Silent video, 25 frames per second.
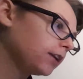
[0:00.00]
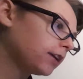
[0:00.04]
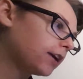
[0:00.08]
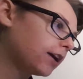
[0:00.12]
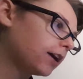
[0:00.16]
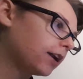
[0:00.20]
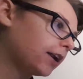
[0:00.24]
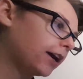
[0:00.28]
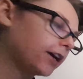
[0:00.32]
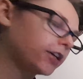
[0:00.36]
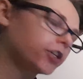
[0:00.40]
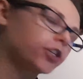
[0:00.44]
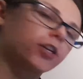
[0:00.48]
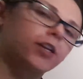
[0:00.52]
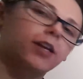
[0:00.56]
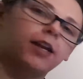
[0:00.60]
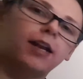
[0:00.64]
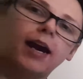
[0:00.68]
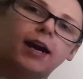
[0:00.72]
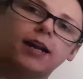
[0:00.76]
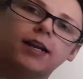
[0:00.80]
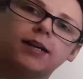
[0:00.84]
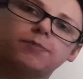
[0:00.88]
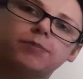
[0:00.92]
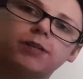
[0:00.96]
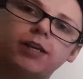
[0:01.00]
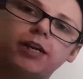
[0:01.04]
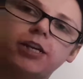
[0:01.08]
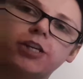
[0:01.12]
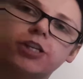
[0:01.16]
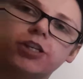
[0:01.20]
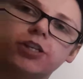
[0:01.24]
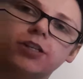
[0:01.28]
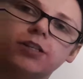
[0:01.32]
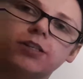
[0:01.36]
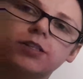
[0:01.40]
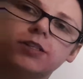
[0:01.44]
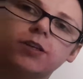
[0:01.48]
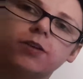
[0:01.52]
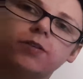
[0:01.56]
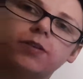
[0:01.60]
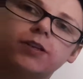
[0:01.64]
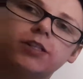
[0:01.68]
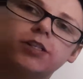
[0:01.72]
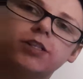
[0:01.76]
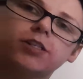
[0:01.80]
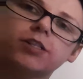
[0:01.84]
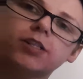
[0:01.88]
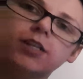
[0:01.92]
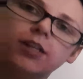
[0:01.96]
connection and adaptation. So
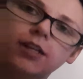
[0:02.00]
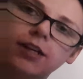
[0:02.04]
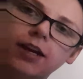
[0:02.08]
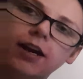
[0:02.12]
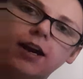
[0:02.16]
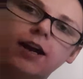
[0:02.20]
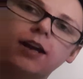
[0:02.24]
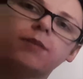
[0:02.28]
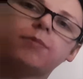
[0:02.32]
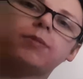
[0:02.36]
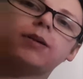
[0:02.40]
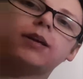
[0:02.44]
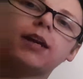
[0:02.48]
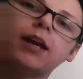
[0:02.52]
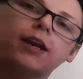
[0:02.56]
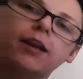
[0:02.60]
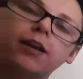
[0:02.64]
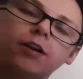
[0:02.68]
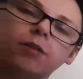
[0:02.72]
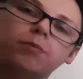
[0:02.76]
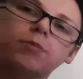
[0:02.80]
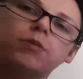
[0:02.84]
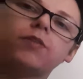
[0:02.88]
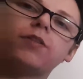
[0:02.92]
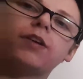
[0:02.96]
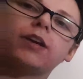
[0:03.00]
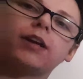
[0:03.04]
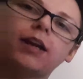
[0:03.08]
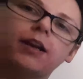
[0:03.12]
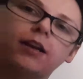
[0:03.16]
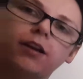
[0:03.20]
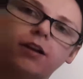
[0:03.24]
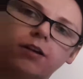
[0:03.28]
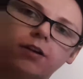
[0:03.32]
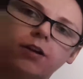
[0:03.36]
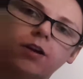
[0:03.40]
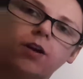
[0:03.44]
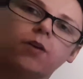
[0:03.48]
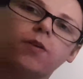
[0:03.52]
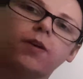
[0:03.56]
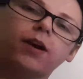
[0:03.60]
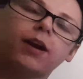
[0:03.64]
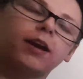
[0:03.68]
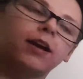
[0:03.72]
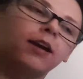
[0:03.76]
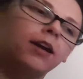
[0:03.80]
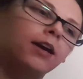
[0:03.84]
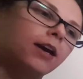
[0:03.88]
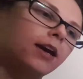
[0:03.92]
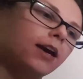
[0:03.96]
it's just going to kind of be getting her moving, getting her
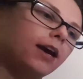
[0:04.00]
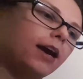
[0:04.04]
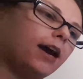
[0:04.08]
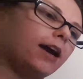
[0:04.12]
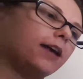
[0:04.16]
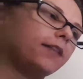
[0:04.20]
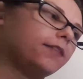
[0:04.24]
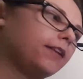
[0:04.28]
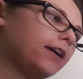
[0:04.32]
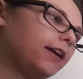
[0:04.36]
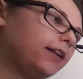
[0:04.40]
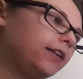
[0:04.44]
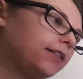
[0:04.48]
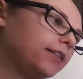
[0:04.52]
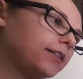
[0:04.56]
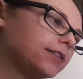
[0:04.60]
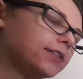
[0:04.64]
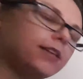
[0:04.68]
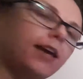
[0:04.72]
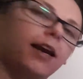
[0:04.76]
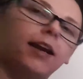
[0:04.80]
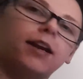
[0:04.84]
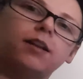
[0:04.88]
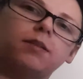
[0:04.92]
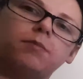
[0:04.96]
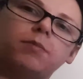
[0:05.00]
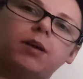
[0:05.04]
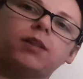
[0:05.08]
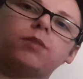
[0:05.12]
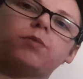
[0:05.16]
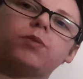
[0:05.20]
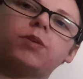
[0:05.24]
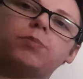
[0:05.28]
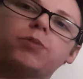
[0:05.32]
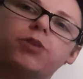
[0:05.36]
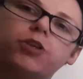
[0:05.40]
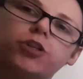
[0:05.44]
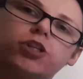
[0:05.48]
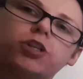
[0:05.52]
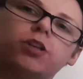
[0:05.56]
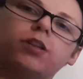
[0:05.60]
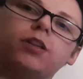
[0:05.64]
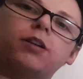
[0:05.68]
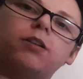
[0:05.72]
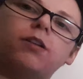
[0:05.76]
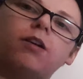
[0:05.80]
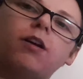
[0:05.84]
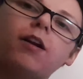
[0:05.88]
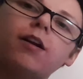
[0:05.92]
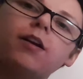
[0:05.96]
going, and then in the second month we push her a
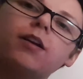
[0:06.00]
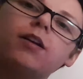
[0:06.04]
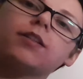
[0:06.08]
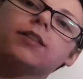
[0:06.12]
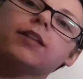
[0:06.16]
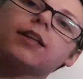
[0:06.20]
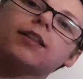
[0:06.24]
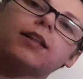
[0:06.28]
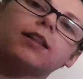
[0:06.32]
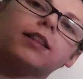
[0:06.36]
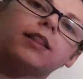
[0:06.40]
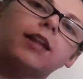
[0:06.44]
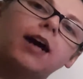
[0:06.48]
little harder, and then the